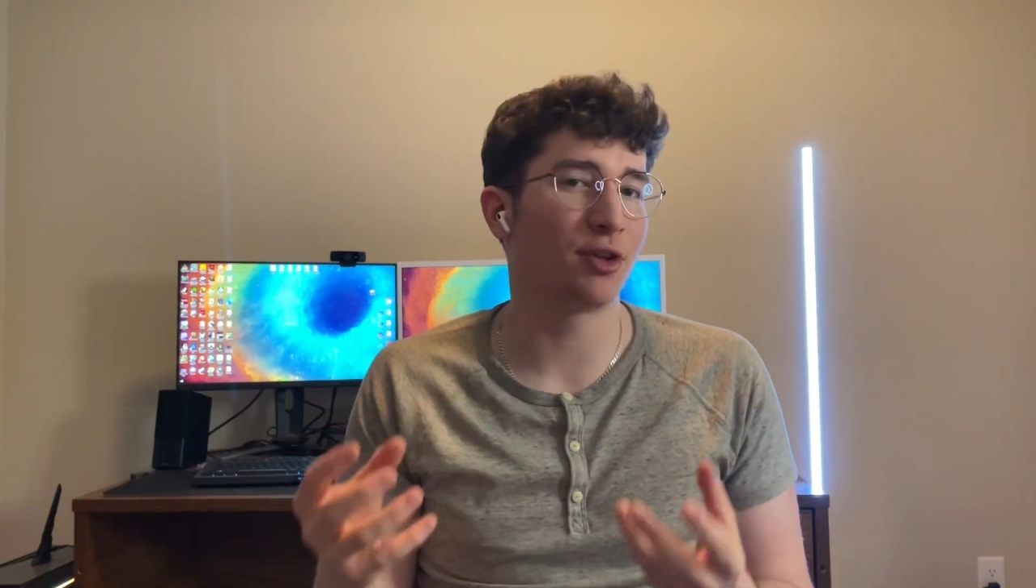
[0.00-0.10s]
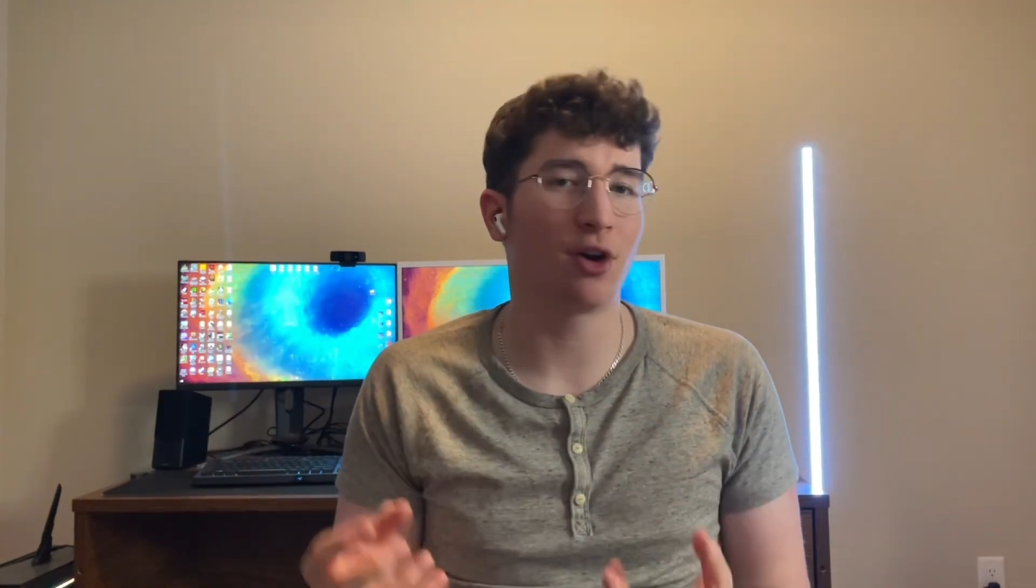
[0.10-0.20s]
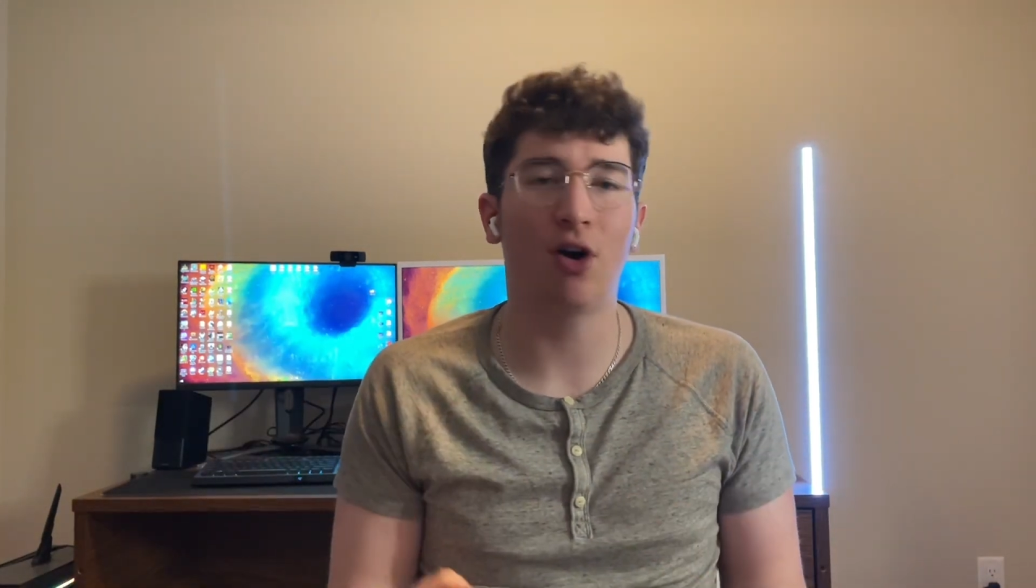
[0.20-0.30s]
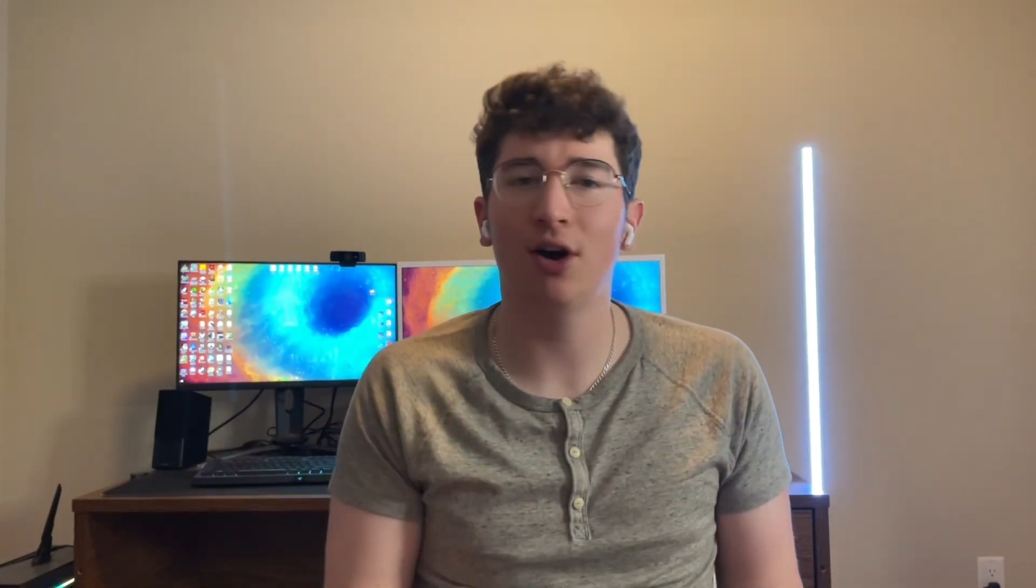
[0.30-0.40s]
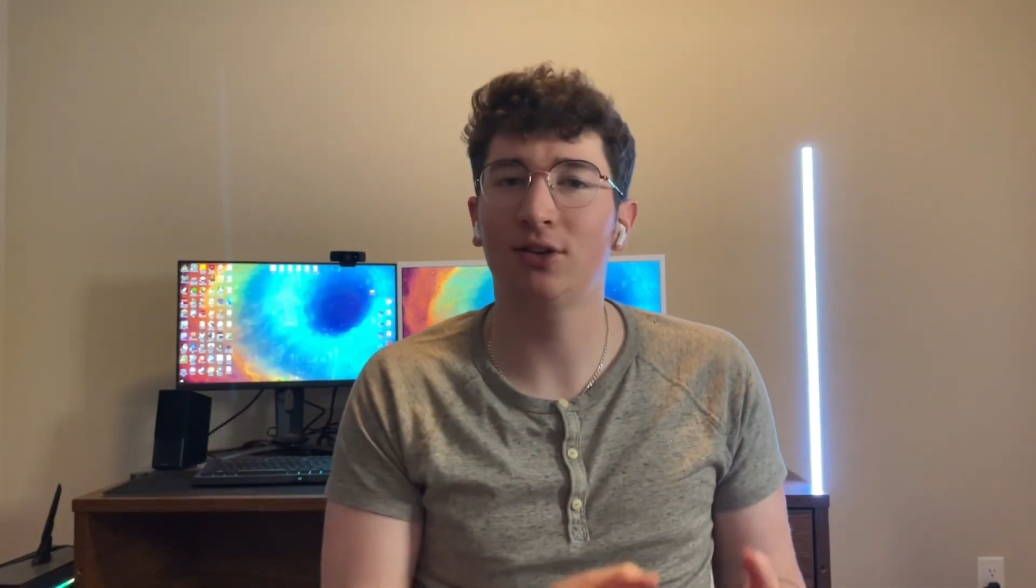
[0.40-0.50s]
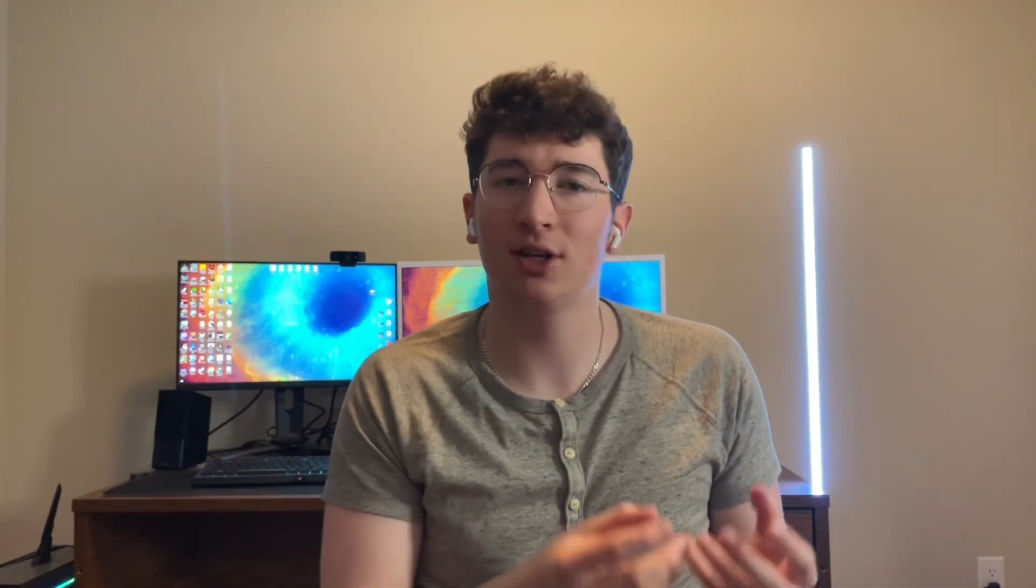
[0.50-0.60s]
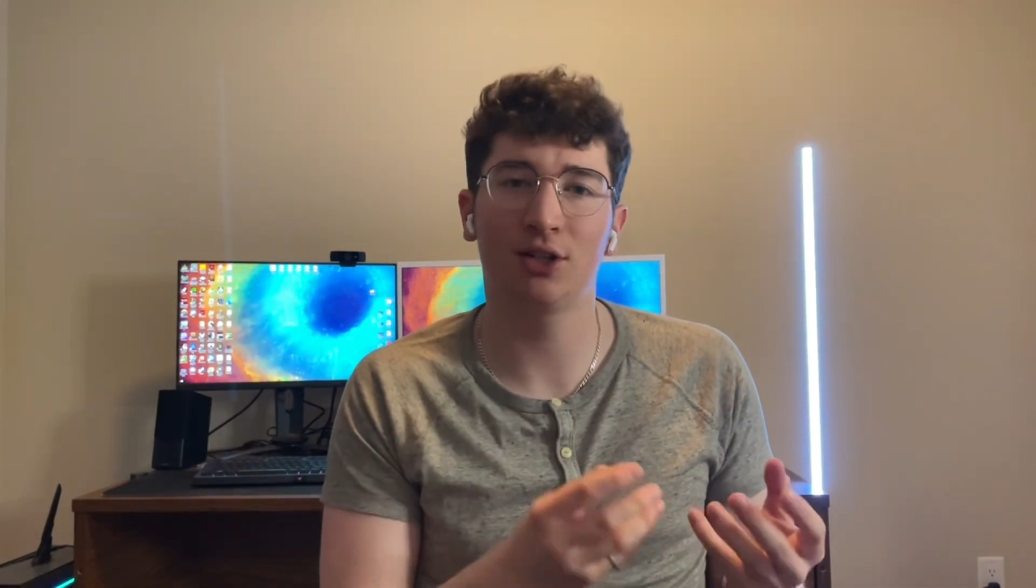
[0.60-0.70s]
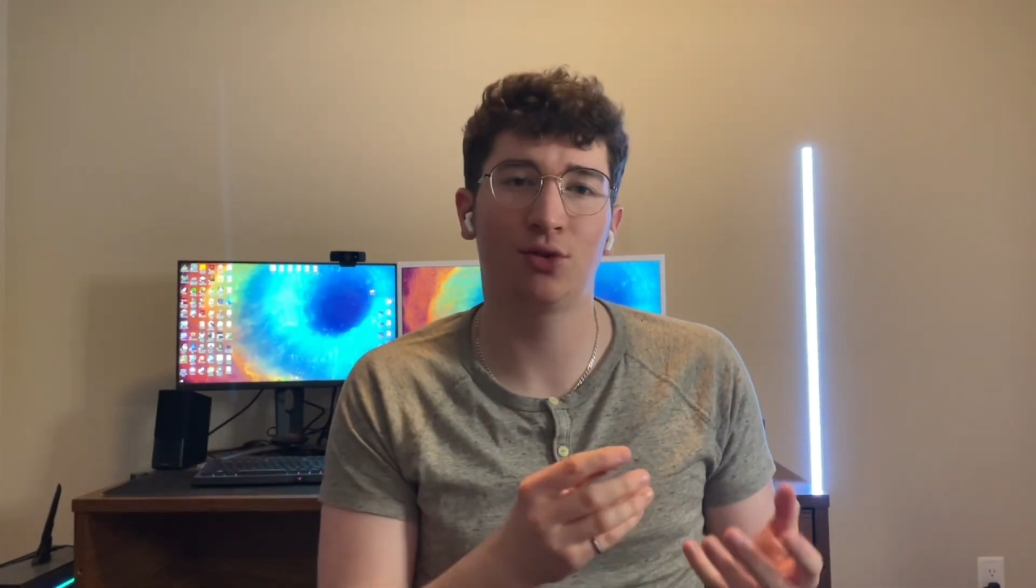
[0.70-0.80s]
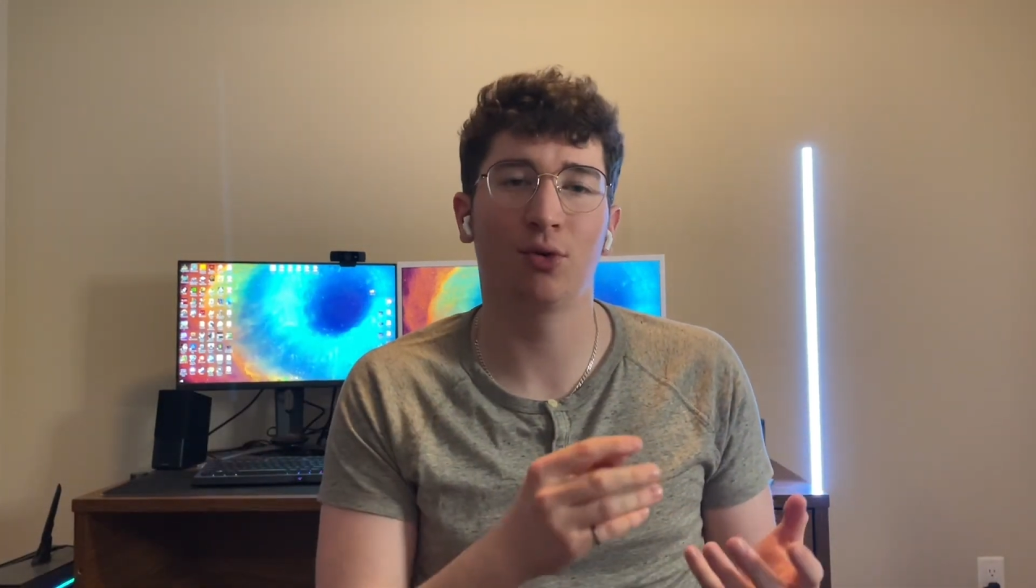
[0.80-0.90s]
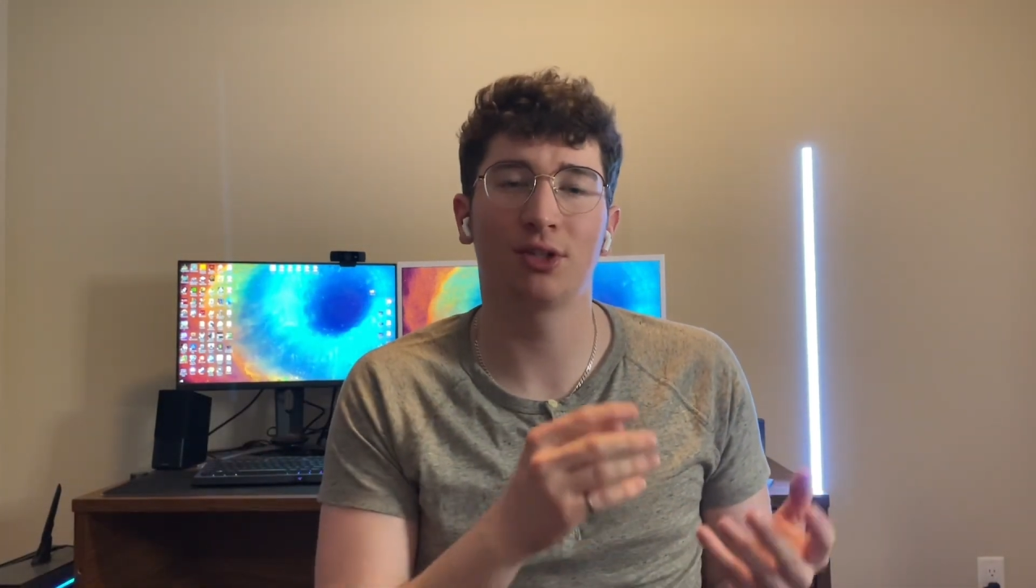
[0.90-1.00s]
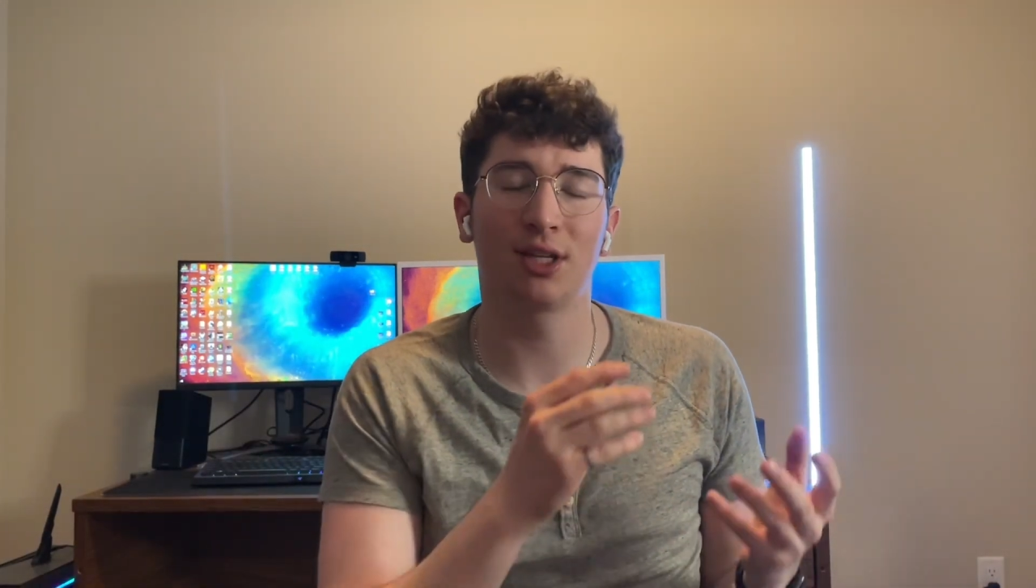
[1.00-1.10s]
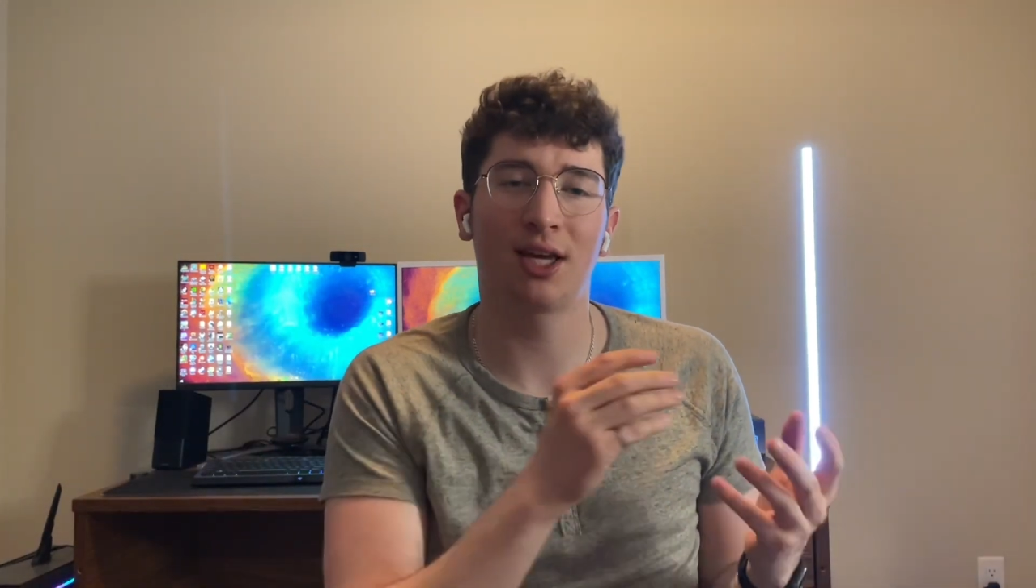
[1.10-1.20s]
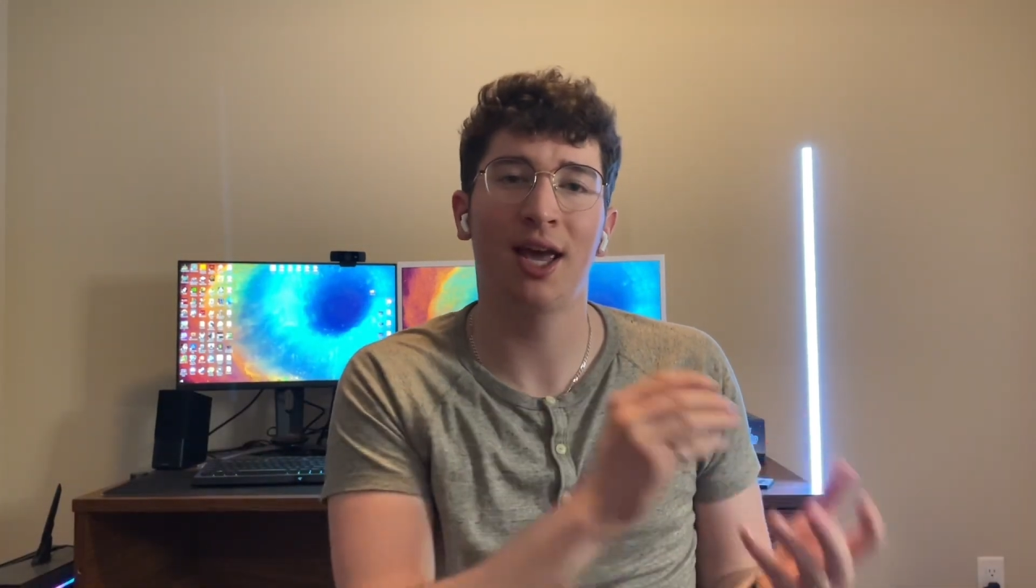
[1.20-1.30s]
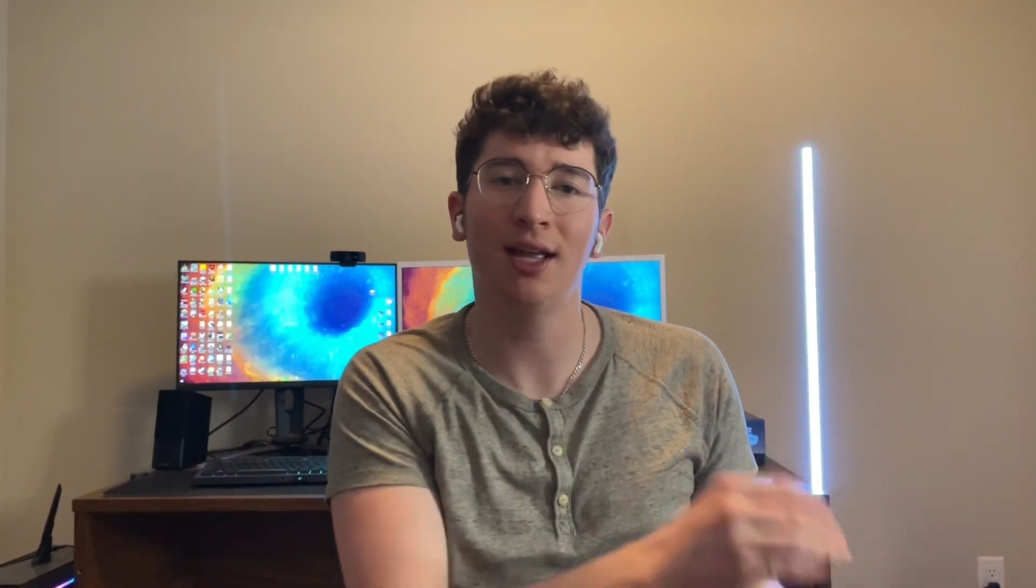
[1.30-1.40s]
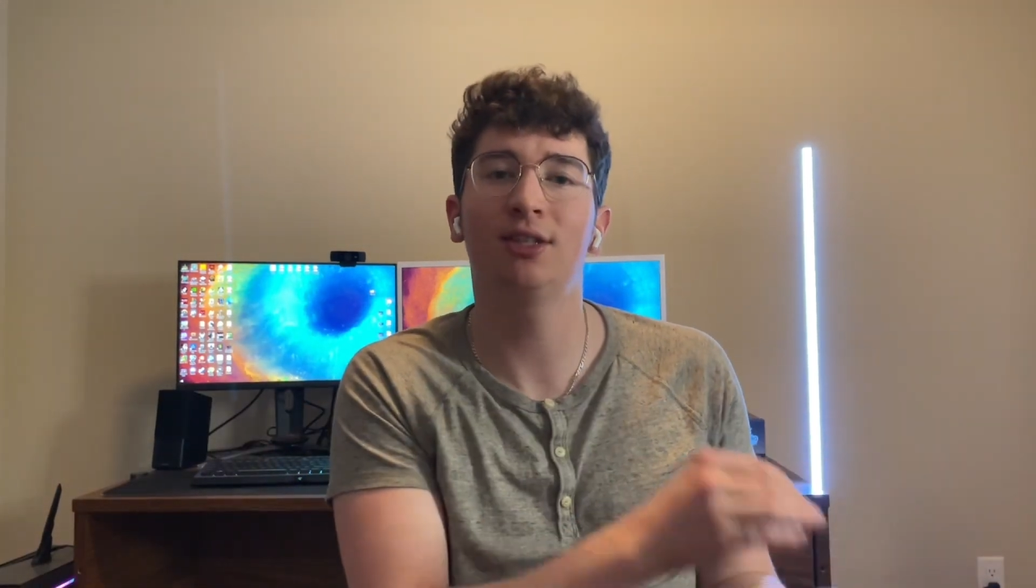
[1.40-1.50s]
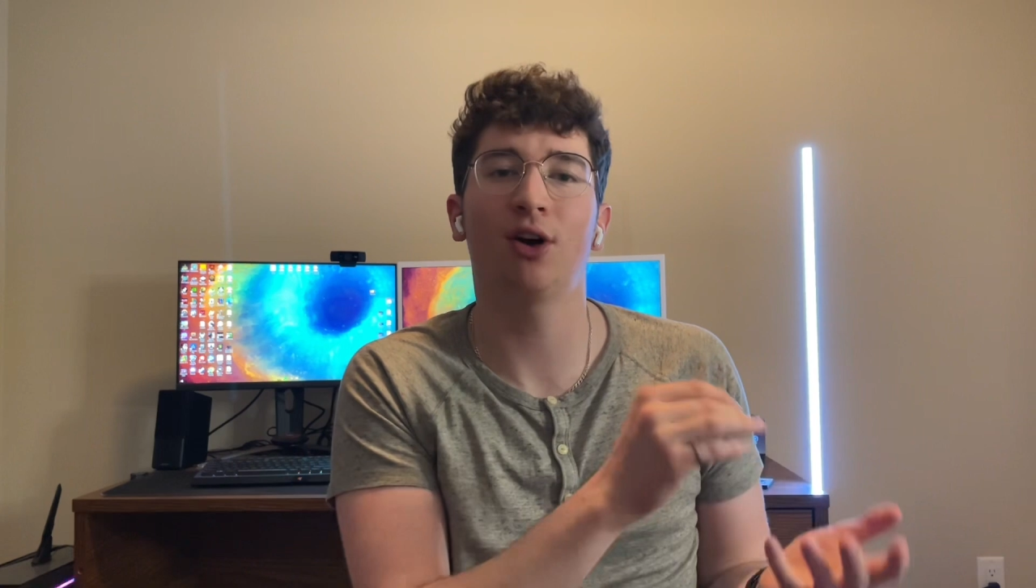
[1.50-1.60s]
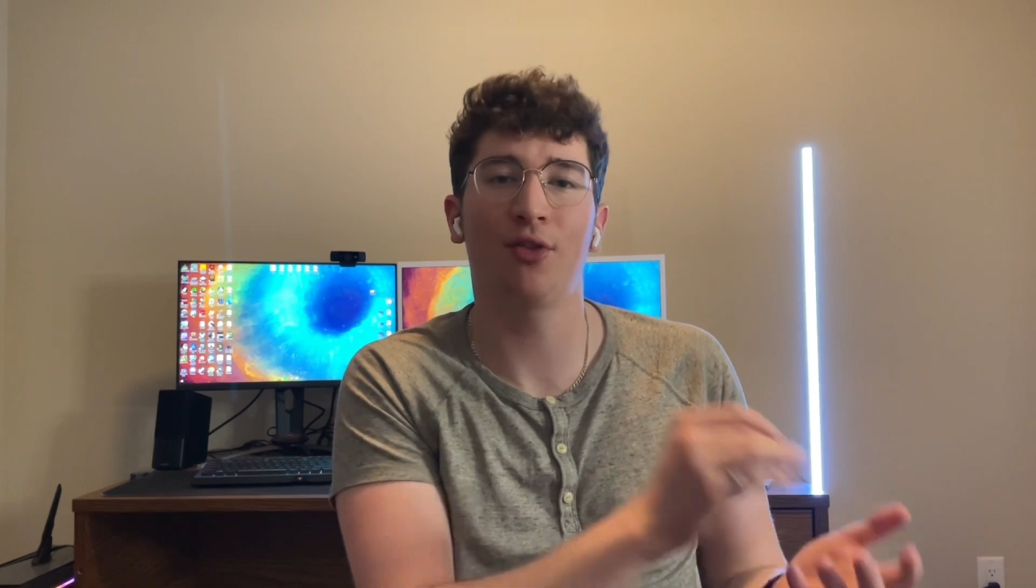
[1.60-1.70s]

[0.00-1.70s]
the content towards the kids